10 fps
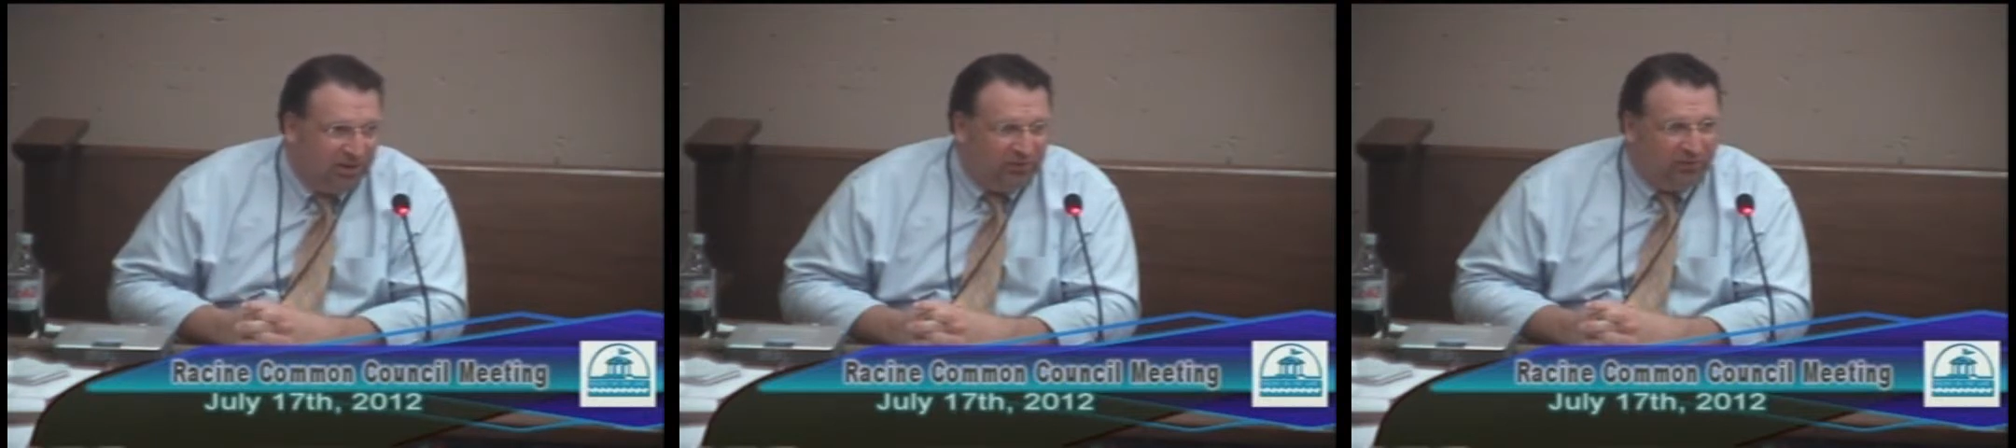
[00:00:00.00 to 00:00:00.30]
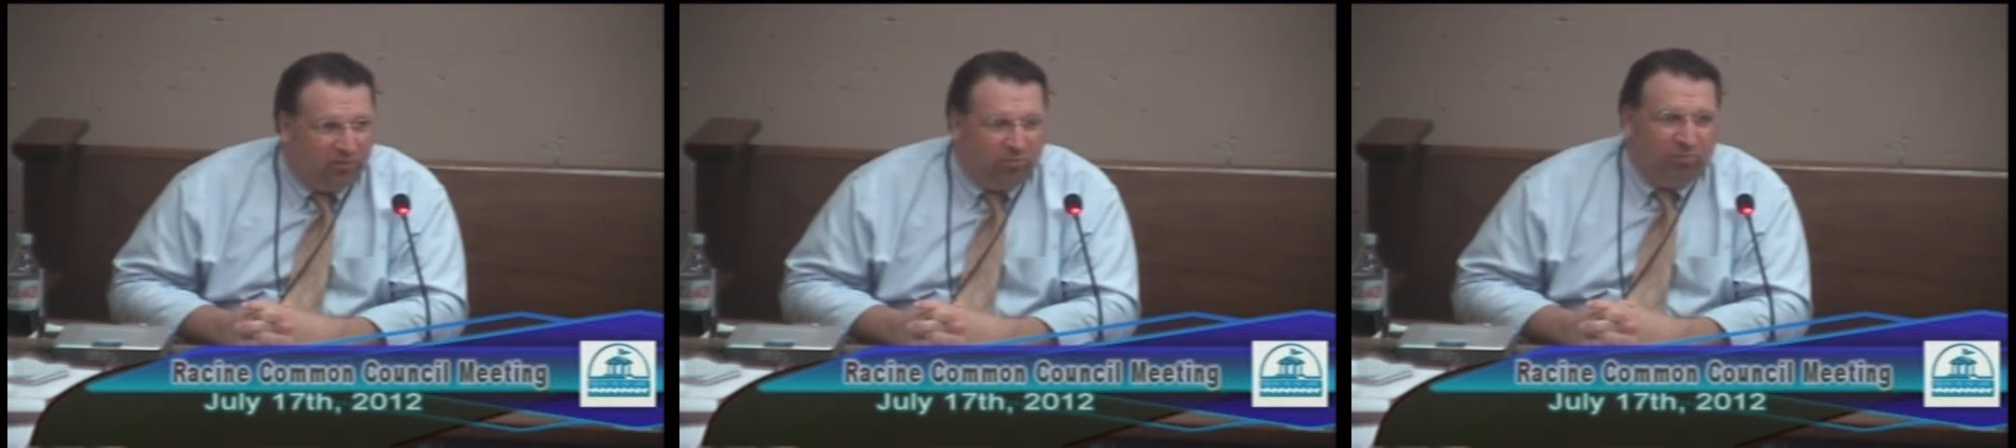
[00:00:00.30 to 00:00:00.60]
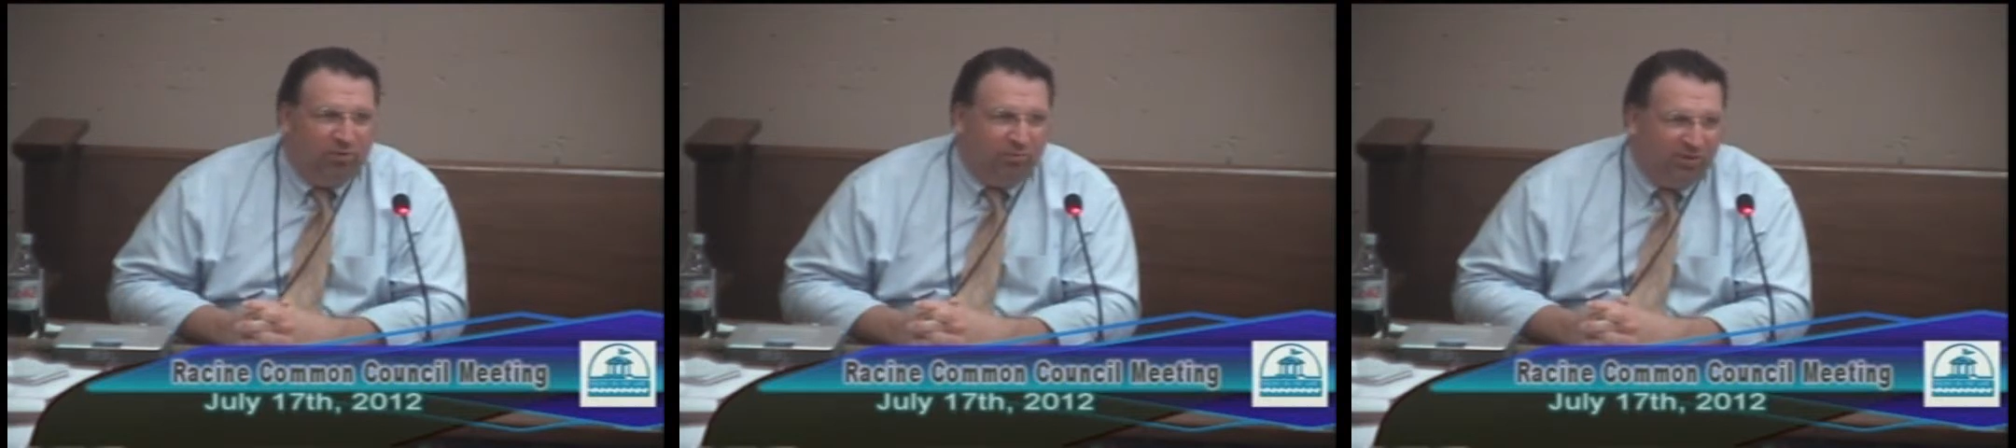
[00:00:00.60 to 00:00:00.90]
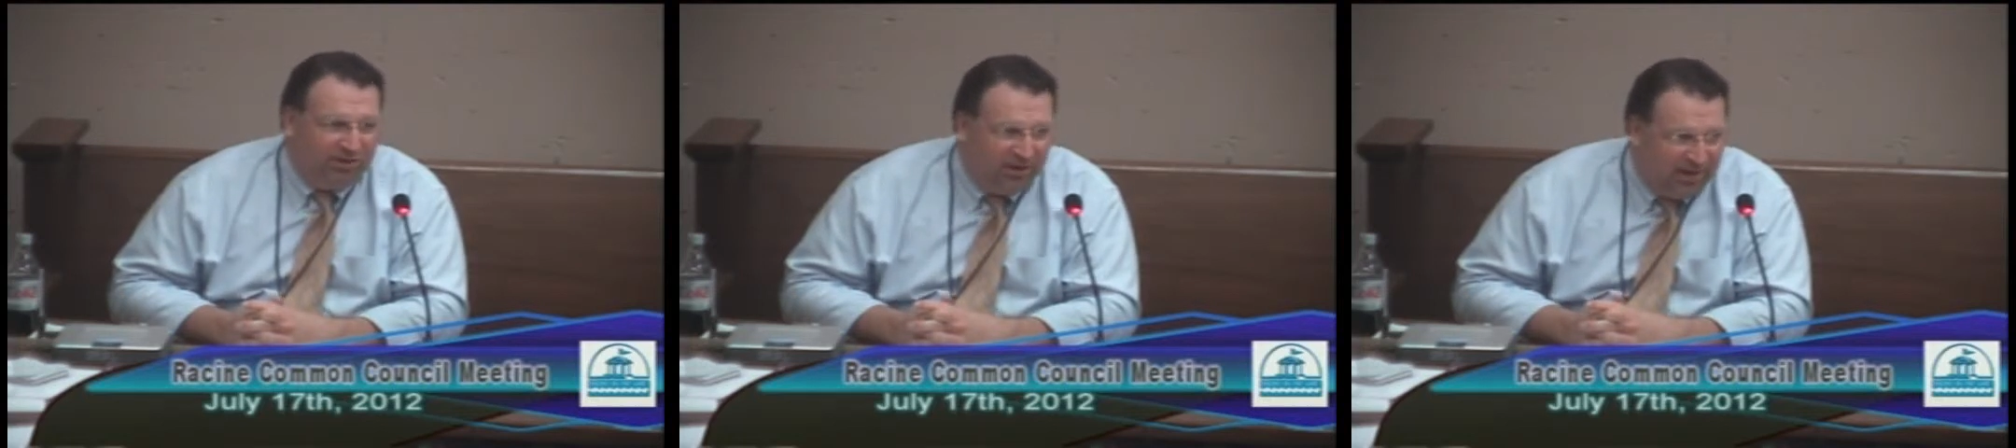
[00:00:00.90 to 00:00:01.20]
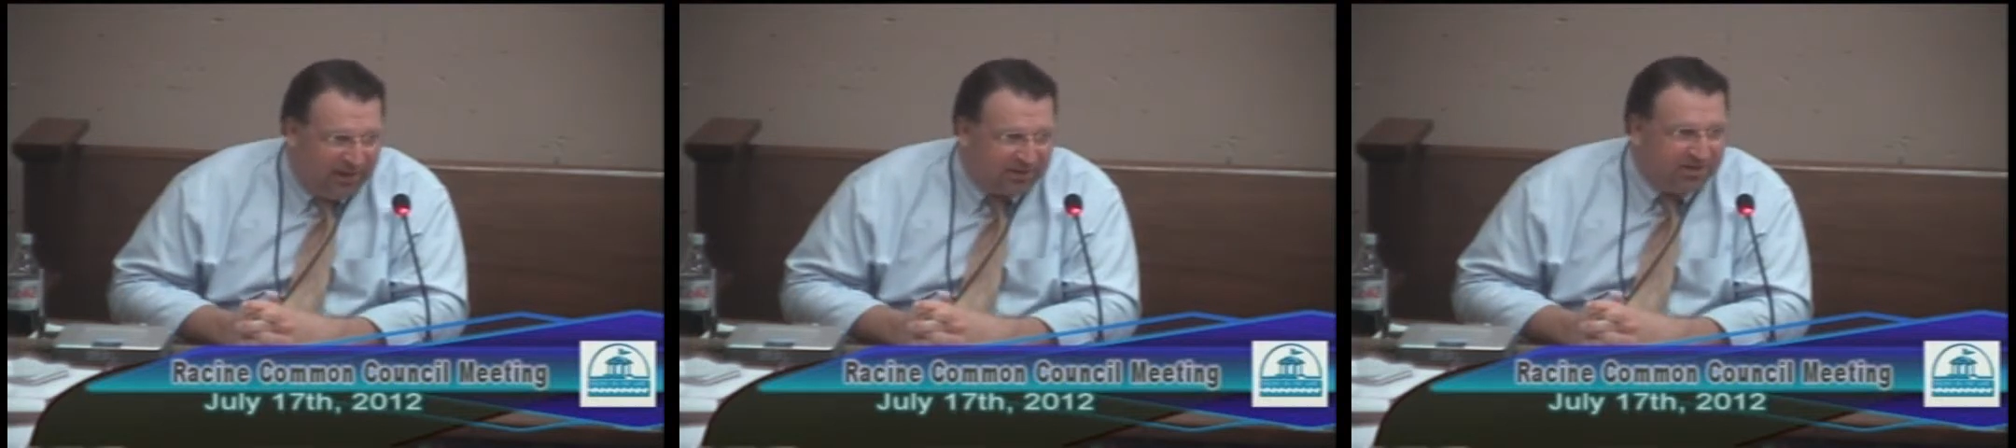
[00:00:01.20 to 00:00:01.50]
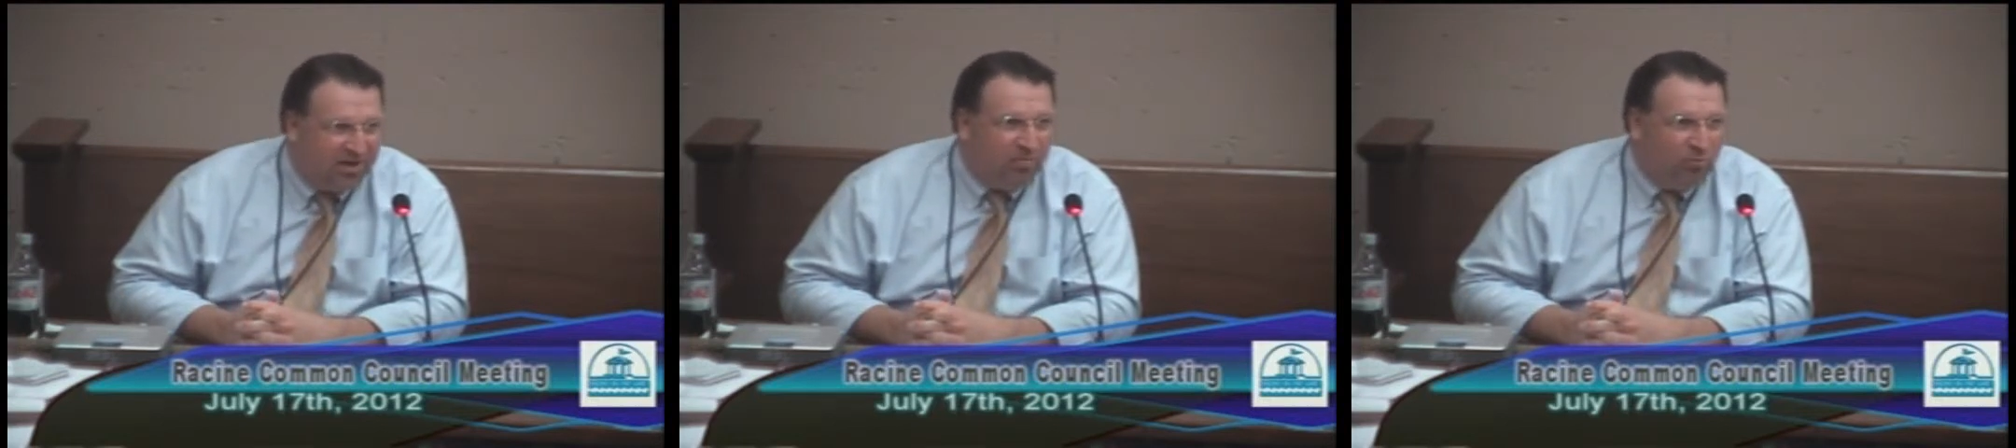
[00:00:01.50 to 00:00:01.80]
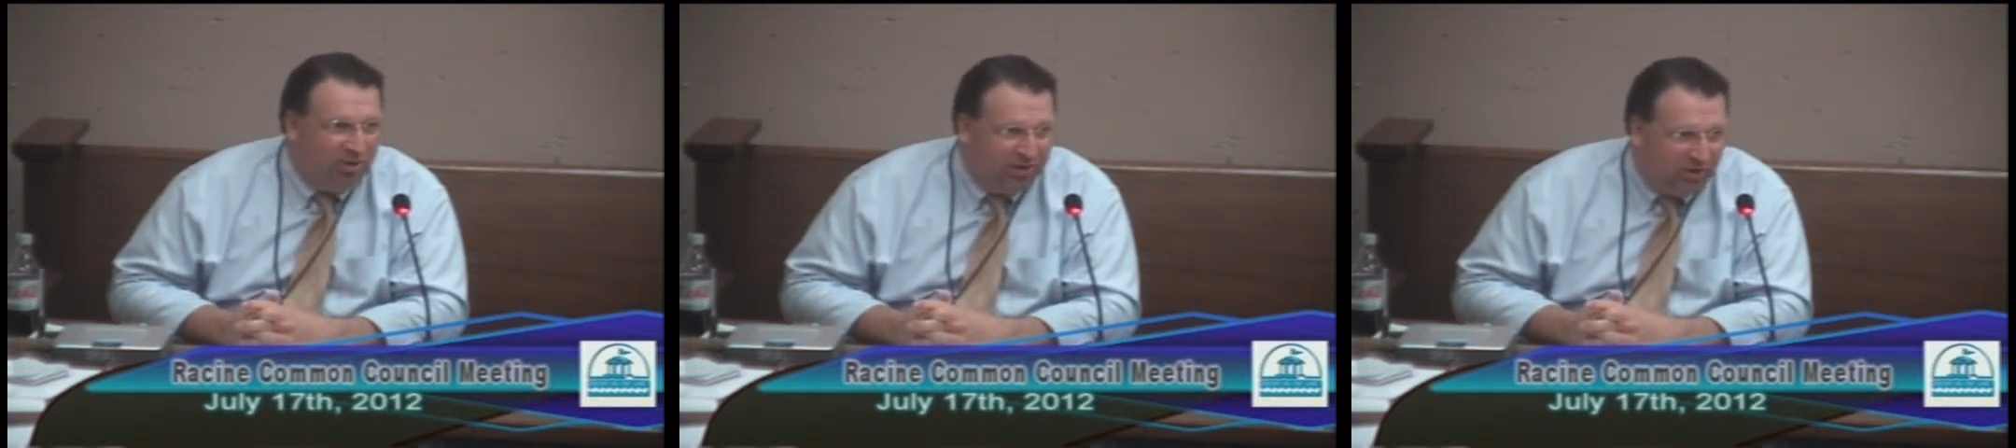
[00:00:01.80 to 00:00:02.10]
So we did ask them
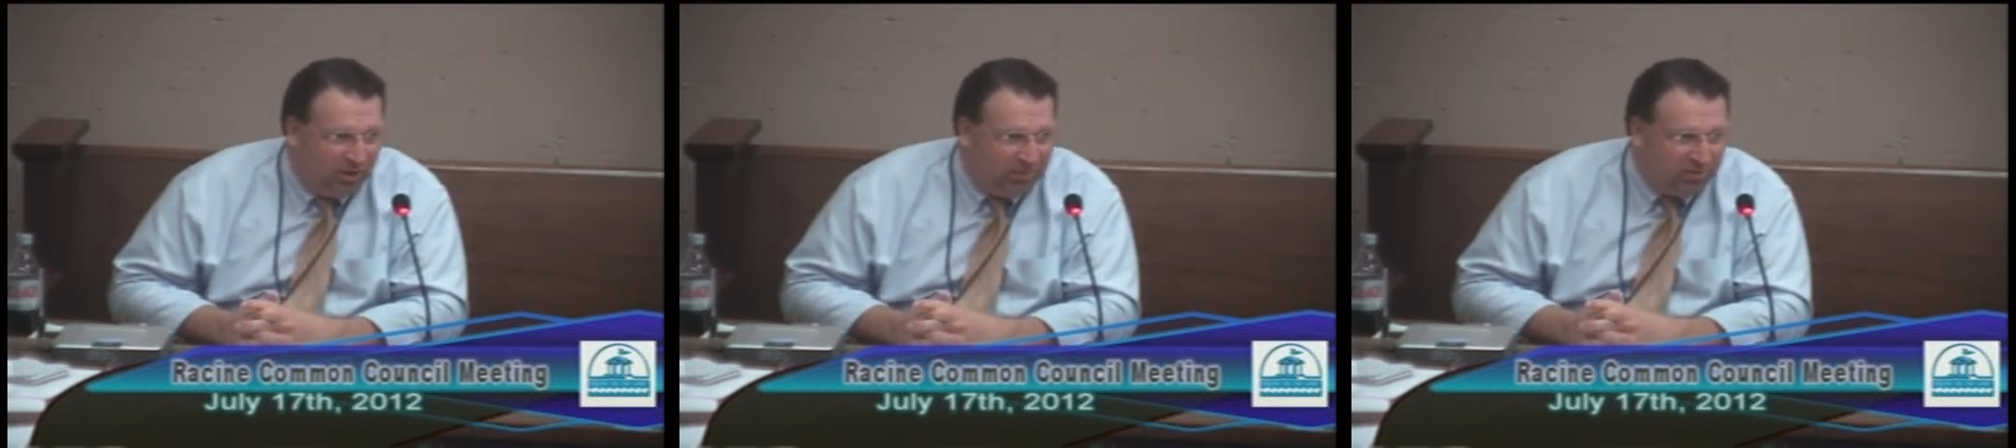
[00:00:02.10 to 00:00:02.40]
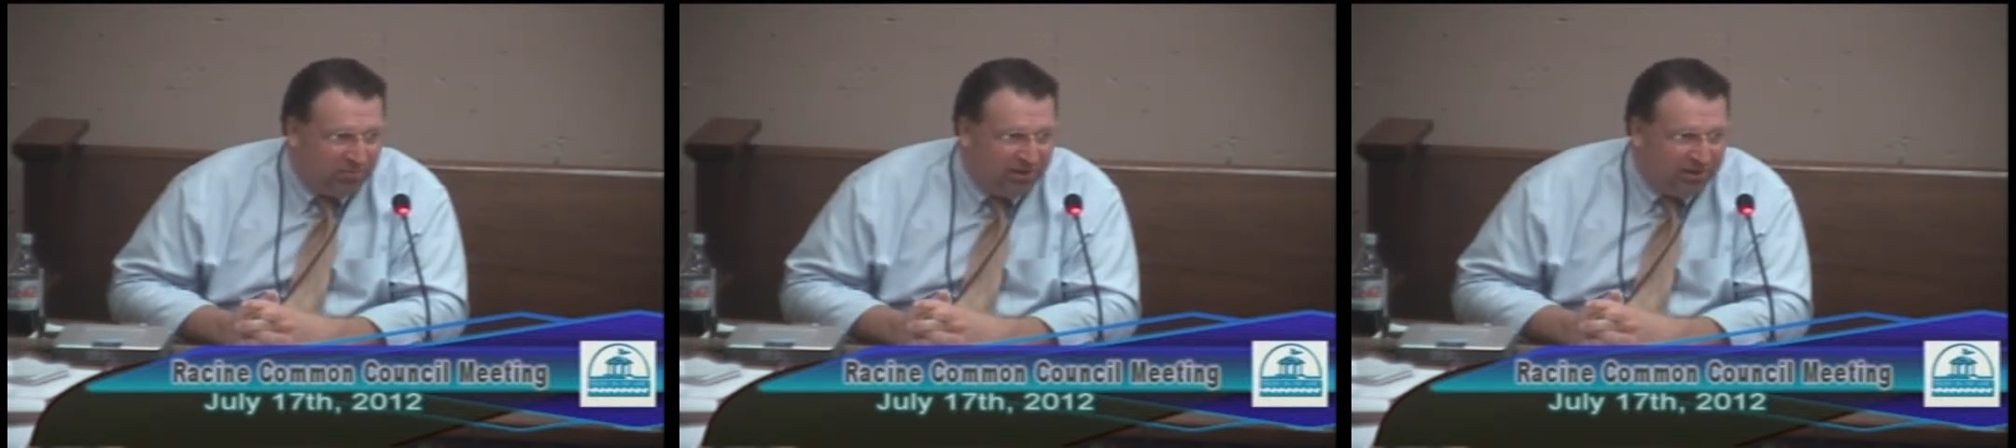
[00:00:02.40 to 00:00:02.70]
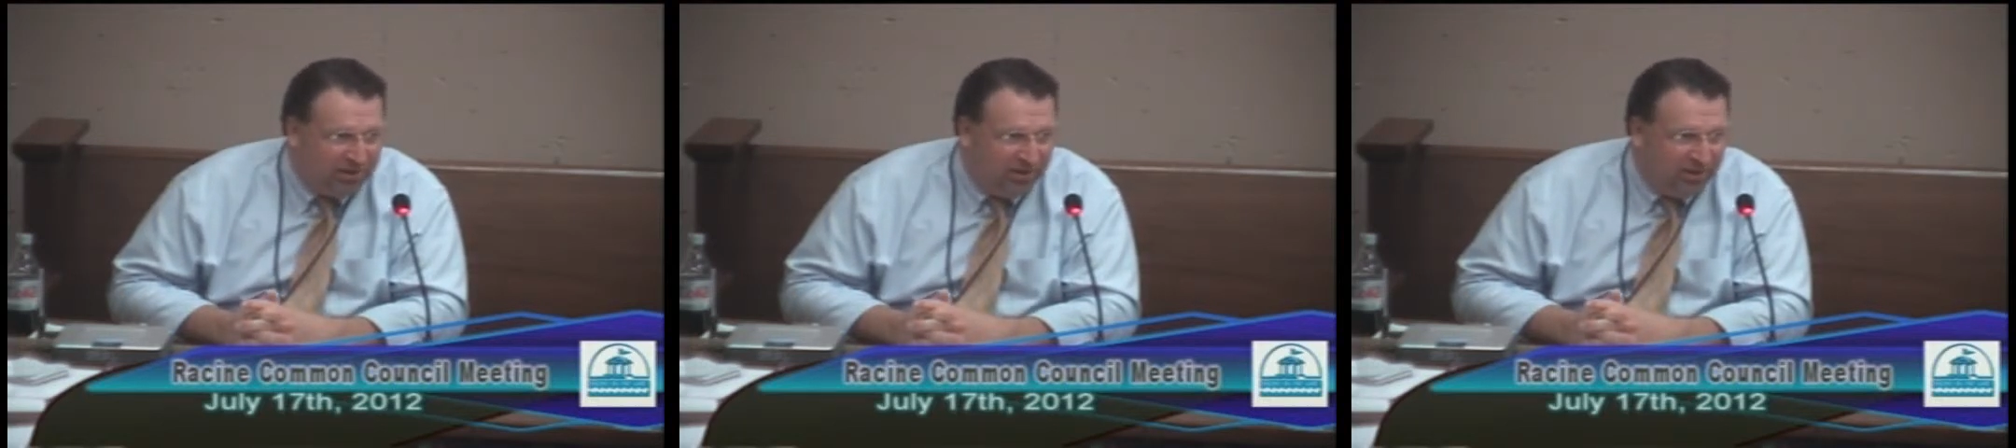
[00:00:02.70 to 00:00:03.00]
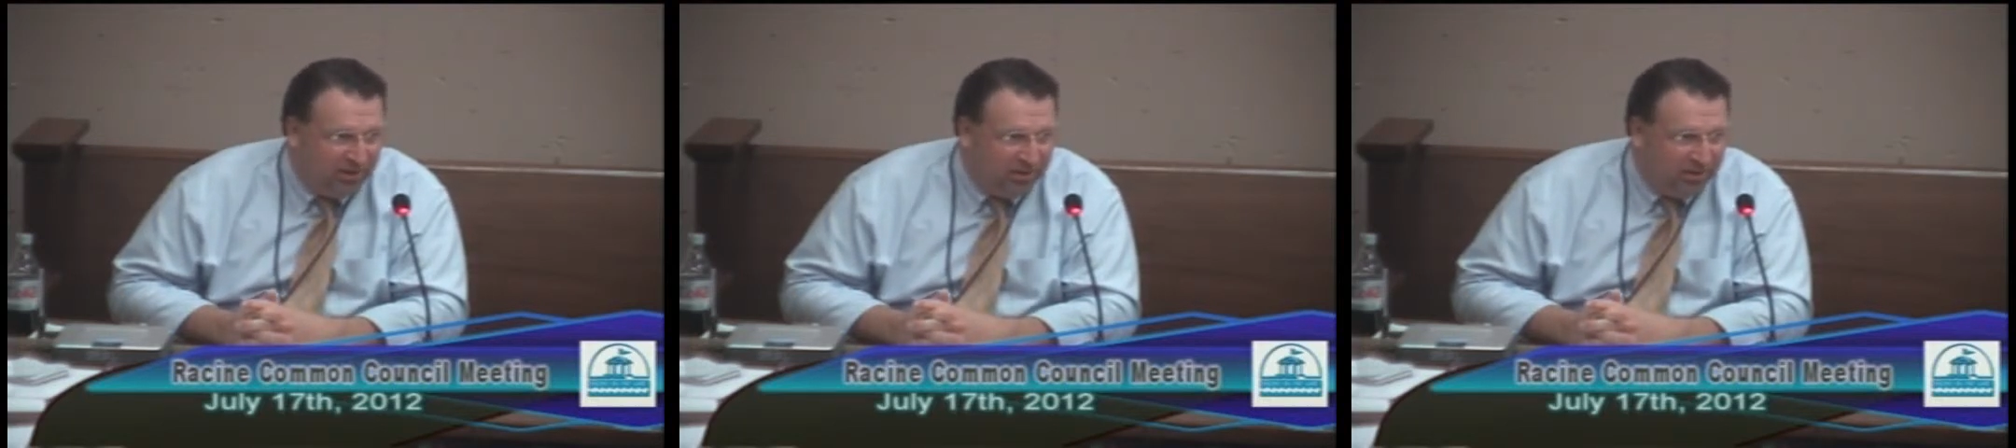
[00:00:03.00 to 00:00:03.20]
when the law permitted it.